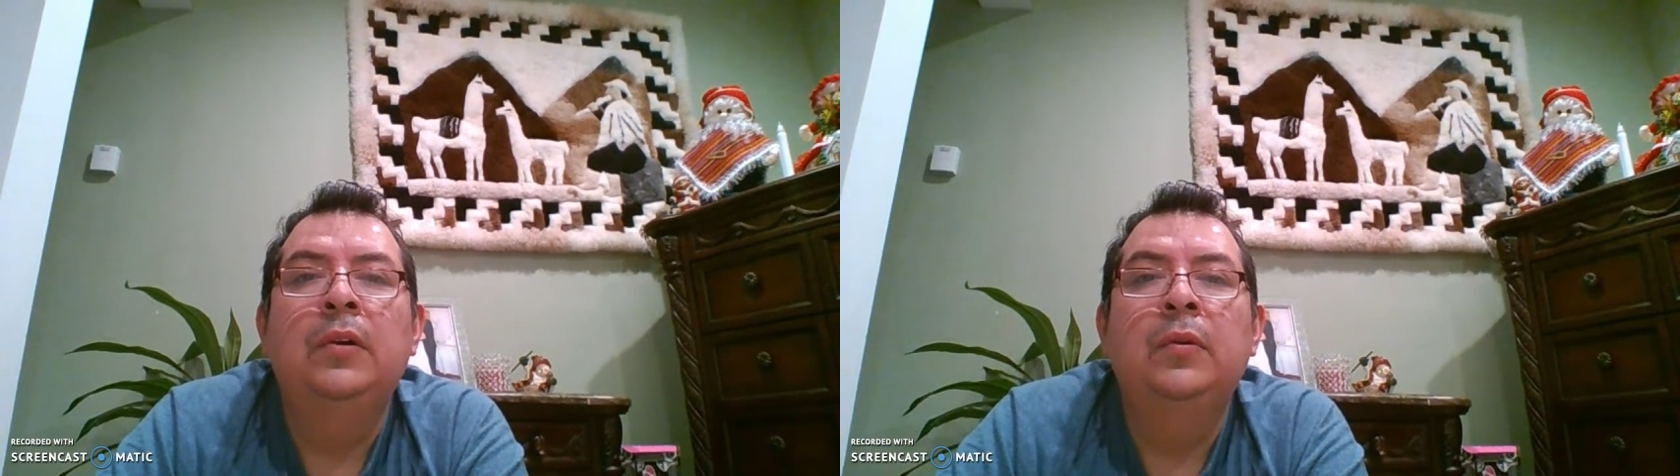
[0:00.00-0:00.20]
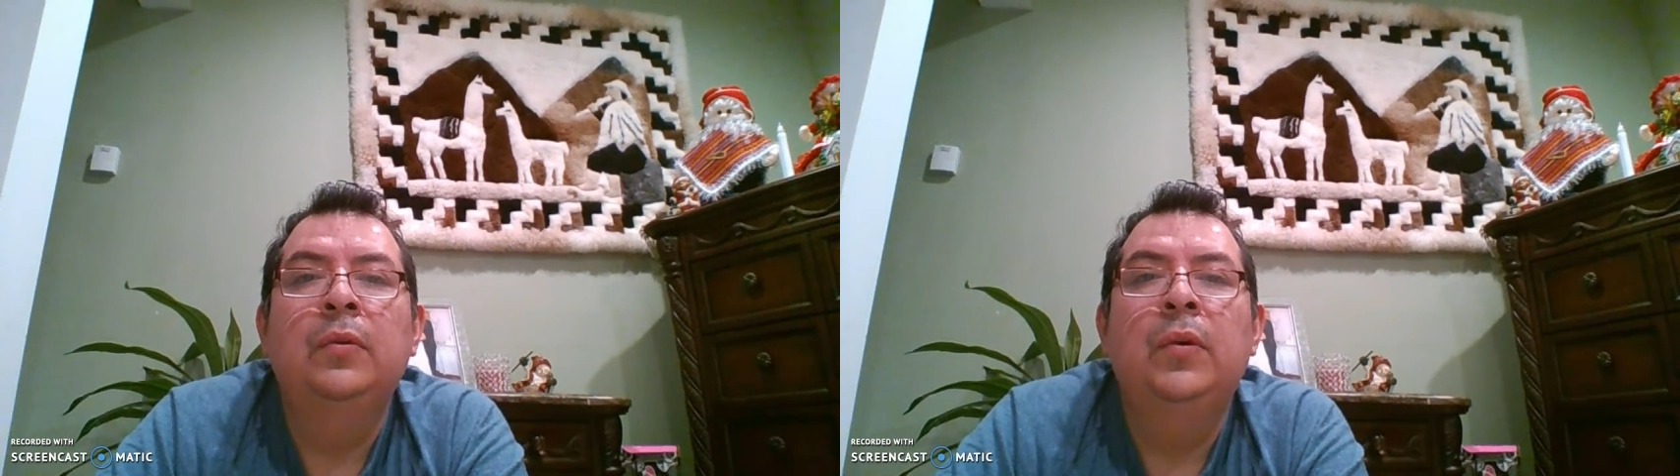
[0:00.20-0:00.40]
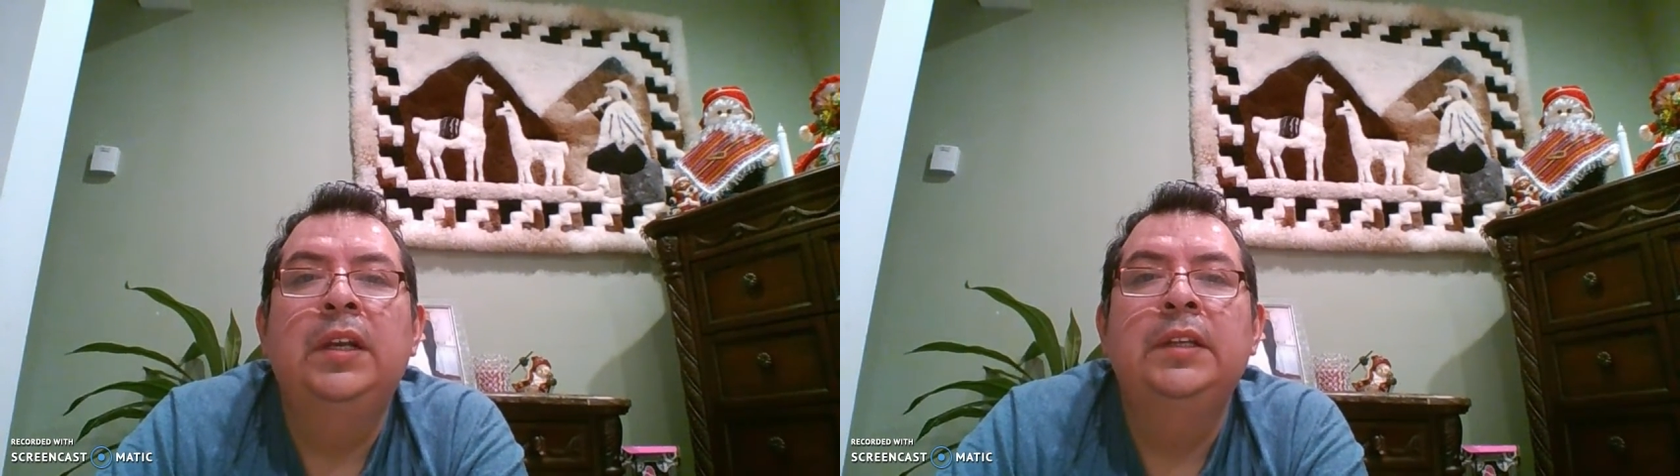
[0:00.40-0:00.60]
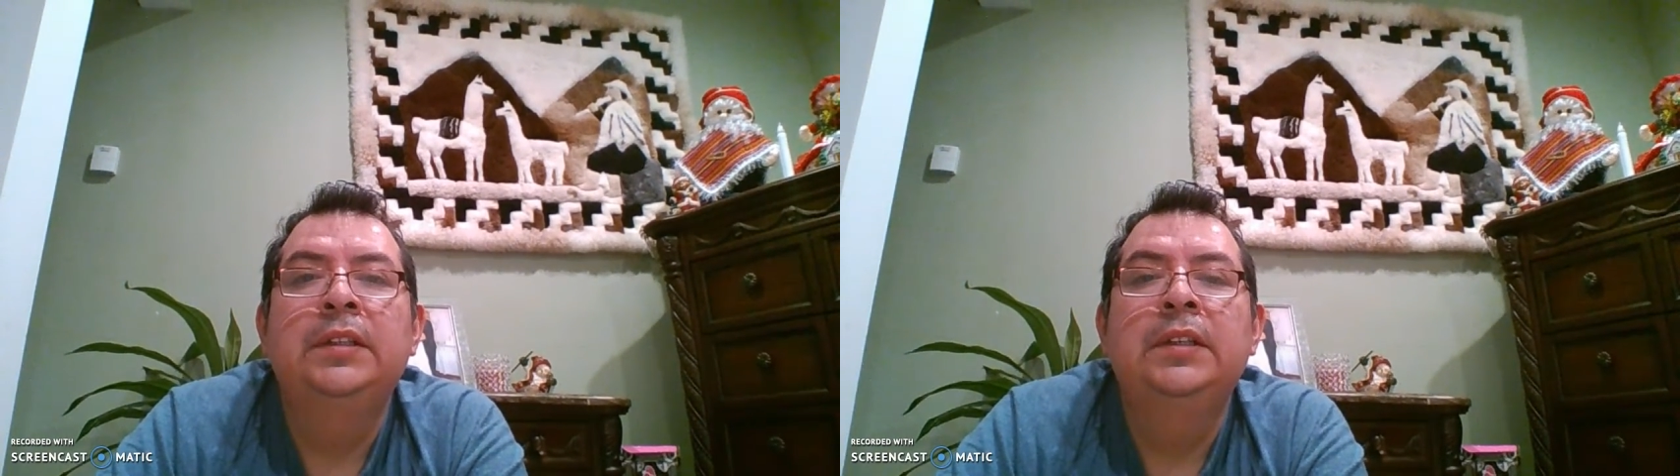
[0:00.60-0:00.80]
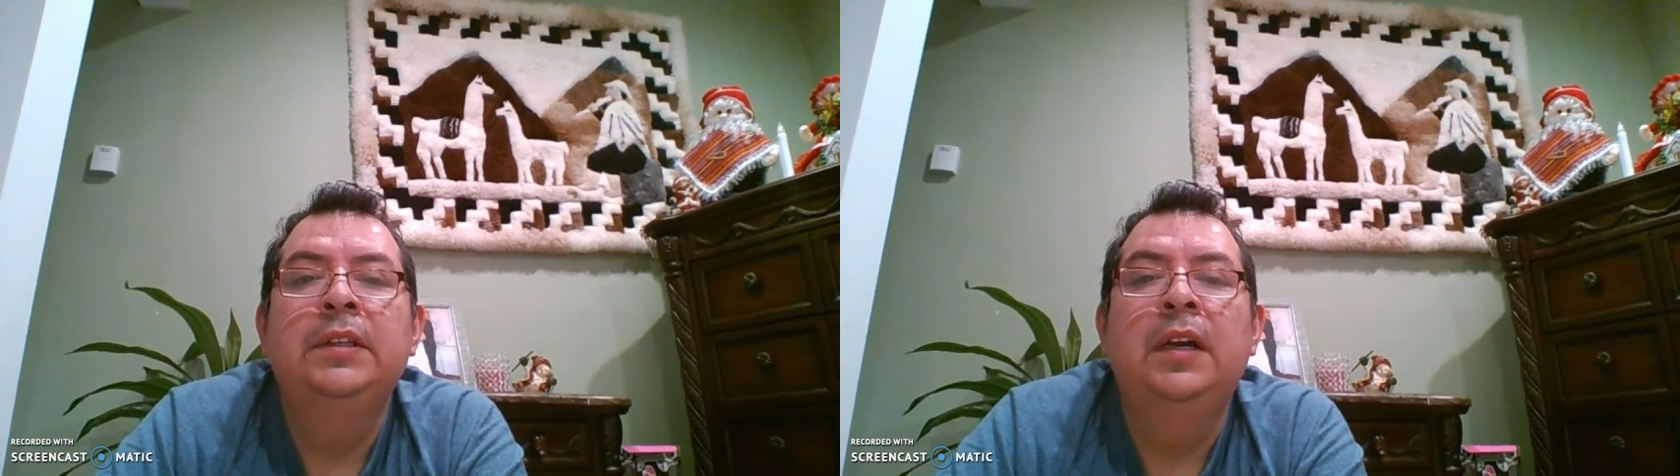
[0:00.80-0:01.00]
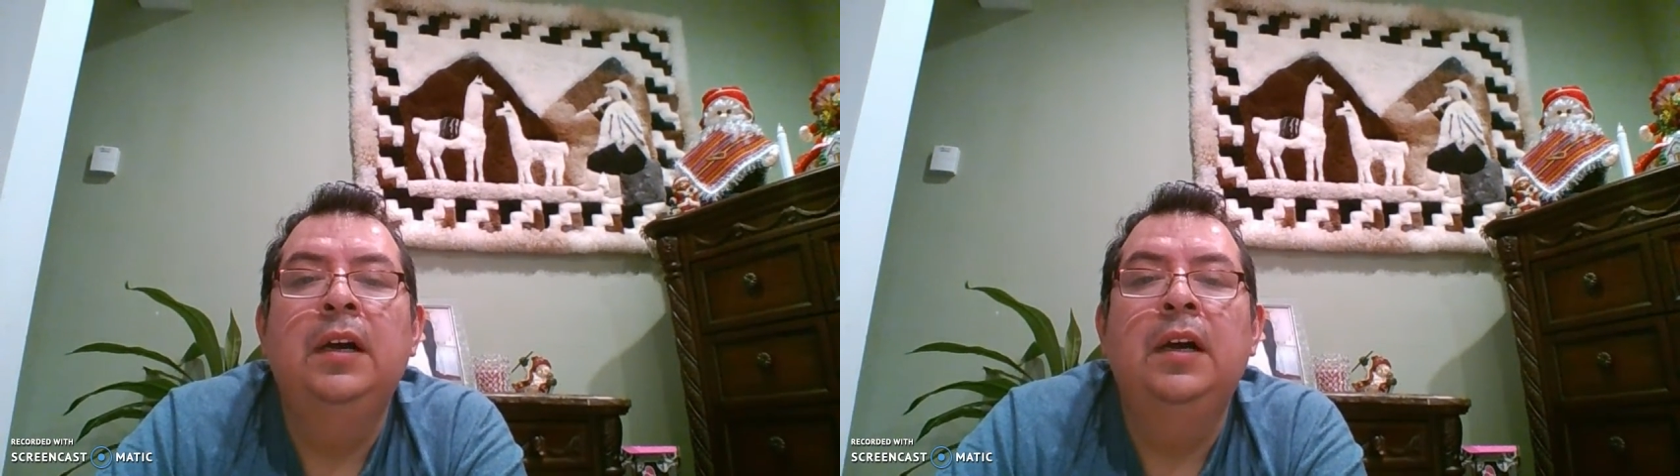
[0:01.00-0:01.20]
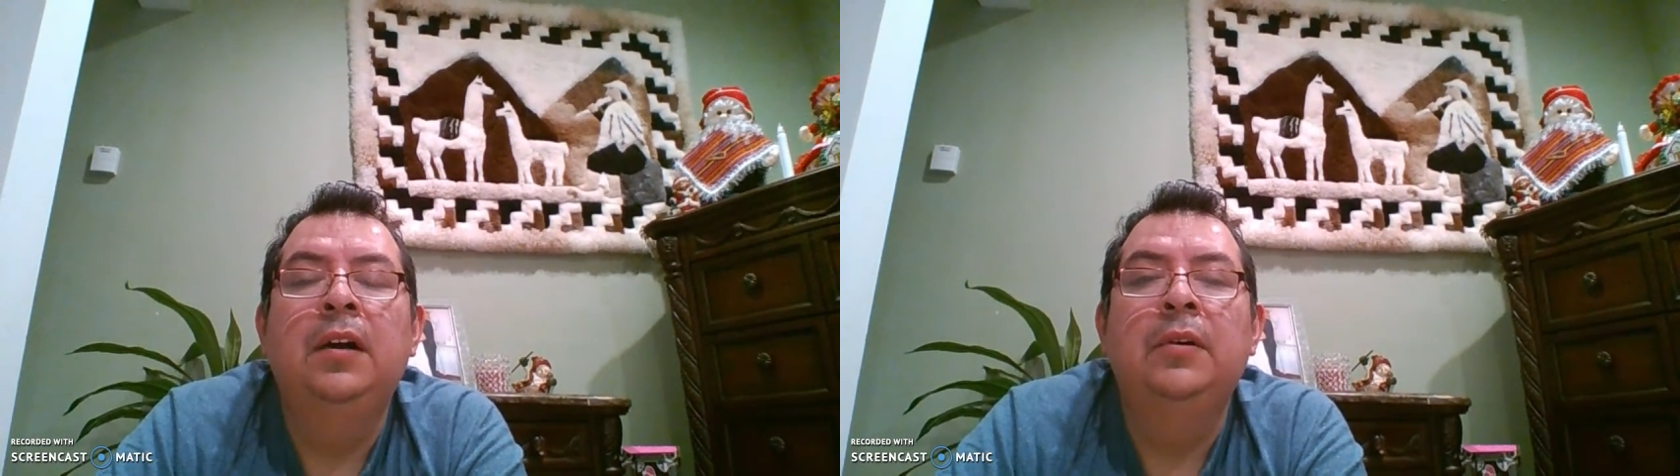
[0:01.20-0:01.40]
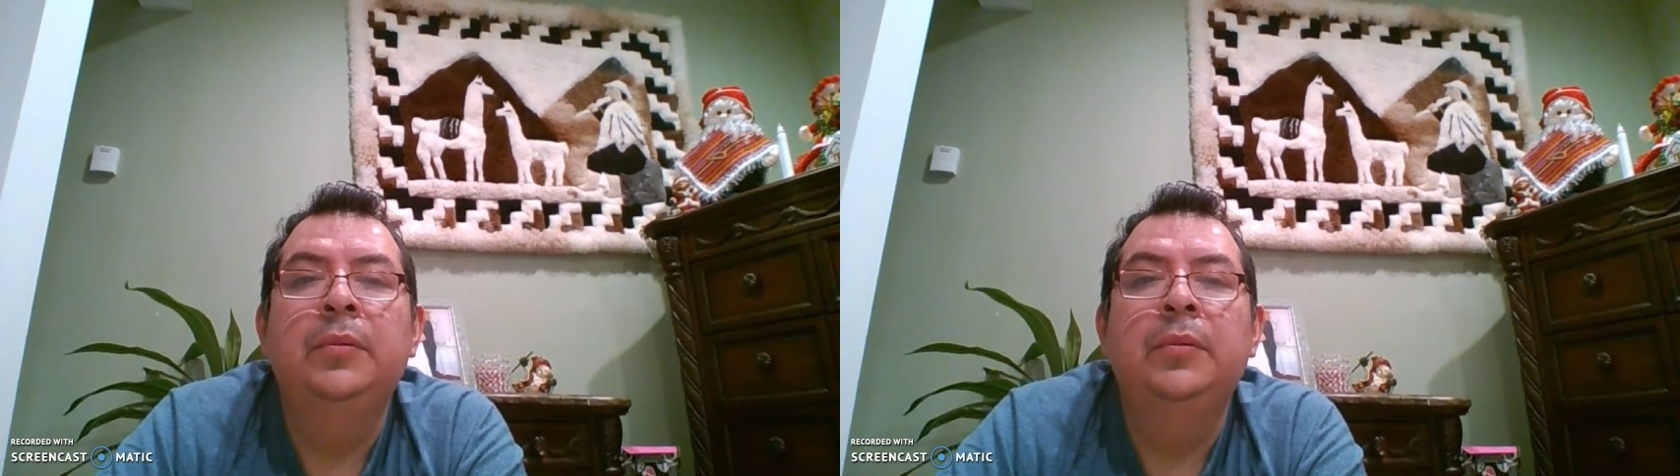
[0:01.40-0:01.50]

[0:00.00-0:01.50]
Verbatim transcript: wallet. I